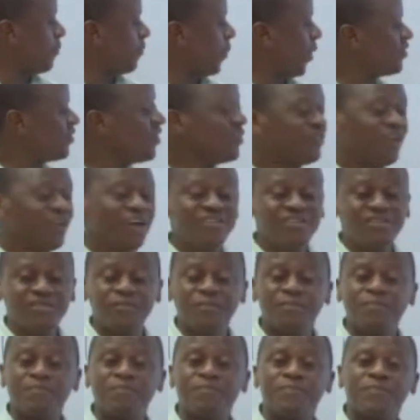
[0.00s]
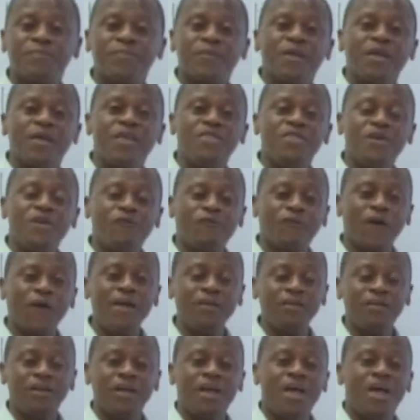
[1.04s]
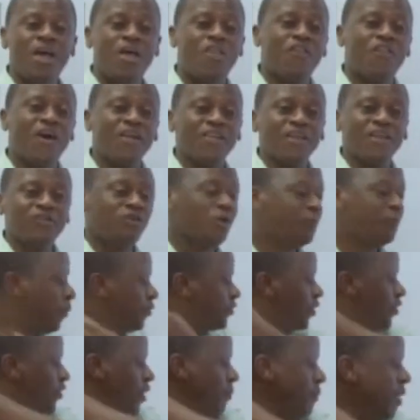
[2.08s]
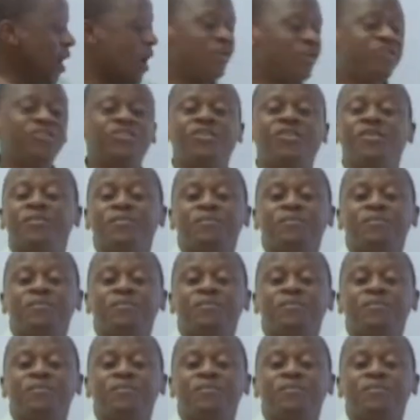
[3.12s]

the passengers in the flight that they should put on the belt.